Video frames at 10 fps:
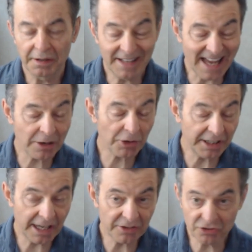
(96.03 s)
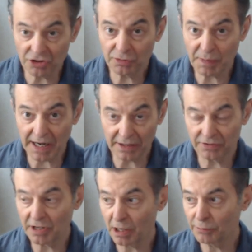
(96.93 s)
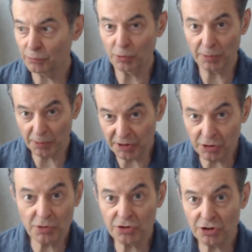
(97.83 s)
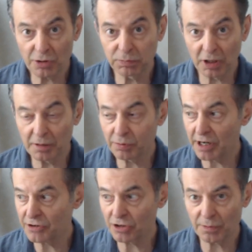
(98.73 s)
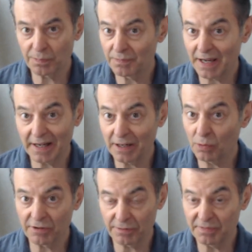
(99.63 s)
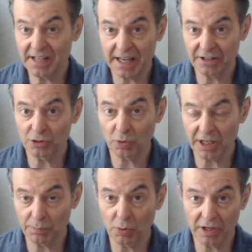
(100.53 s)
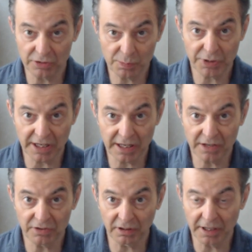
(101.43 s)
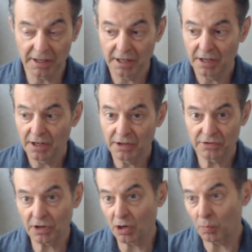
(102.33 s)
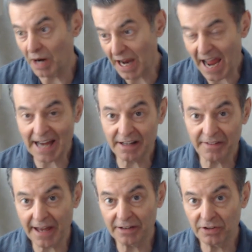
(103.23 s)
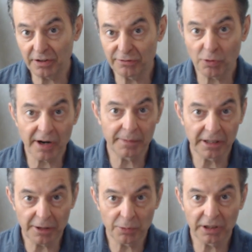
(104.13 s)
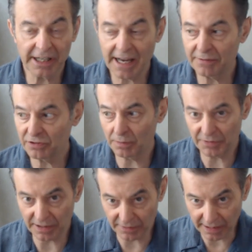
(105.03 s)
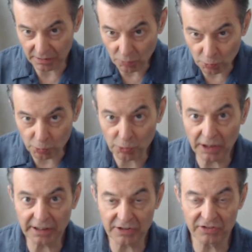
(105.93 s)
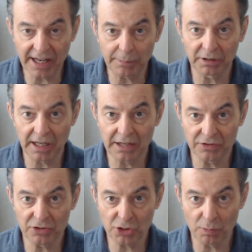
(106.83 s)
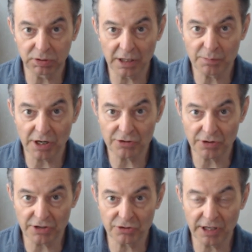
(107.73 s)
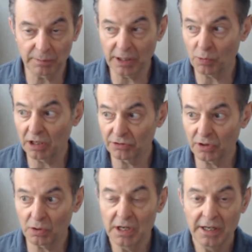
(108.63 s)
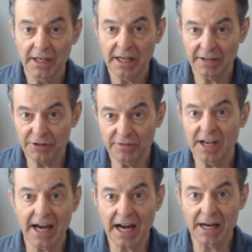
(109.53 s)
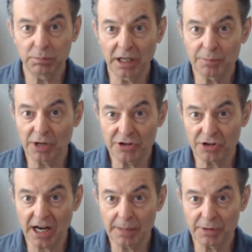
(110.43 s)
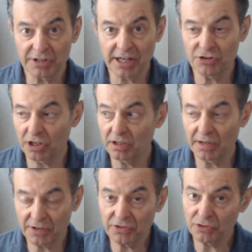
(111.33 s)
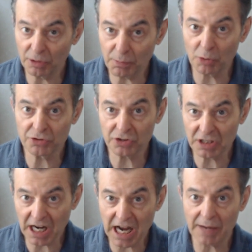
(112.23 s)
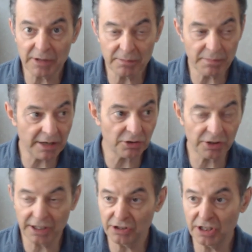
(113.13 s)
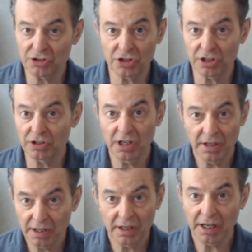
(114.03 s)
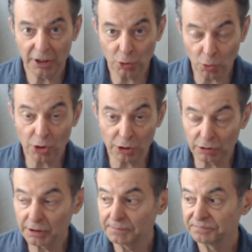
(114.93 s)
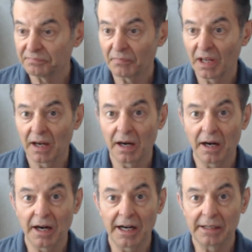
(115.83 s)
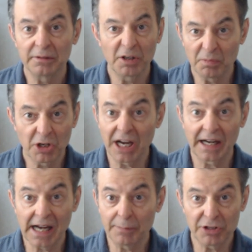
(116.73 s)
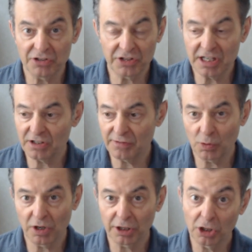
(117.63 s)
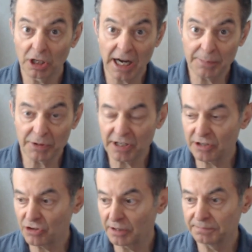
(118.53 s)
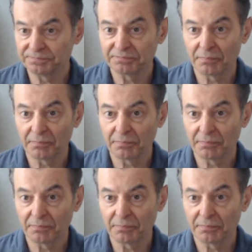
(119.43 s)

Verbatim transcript: Nattokinase just by itself will reduce your blood pressure anywhere from 10 to 20 points pretty easily. So by adding that to the formula, you really have something that really stabilizes your blood pressure extremely well. So if you've got high blood pressure, hypertension, this is the most common medical condition in the world, or common disease if you want to call it, hypertension.